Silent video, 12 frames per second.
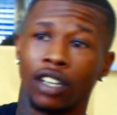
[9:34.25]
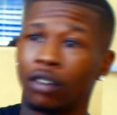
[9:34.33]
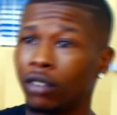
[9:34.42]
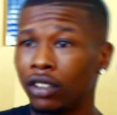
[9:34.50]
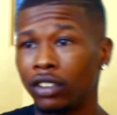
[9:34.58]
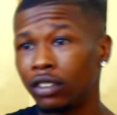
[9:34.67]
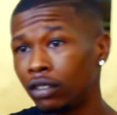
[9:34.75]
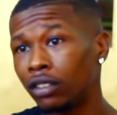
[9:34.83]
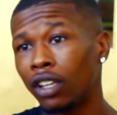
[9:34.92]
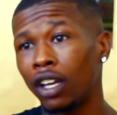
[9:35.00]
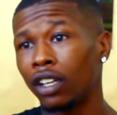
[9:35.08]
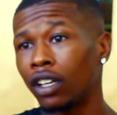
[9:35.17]
I really do
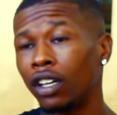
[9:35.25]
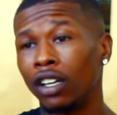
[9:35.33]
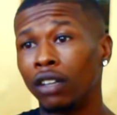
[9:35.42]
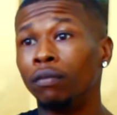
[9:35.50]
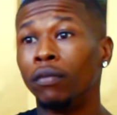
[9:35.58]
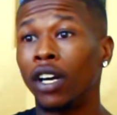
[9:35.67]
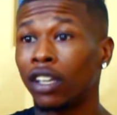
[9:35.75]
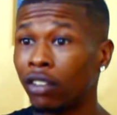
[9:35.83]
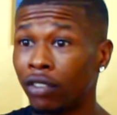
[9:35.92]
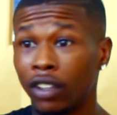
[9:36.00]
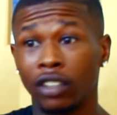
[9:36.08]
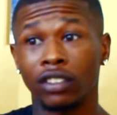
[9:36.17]
like Monkey
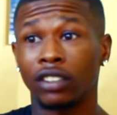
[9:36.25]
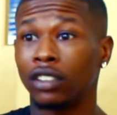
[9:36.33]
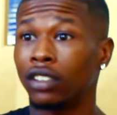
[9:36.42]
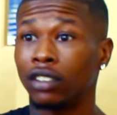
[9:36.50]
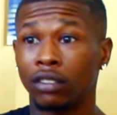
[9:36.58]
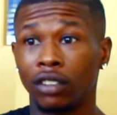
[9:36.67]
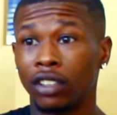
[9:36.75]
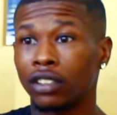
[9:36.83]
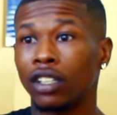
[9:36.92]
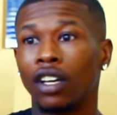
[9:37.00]
Face and Hood Rich.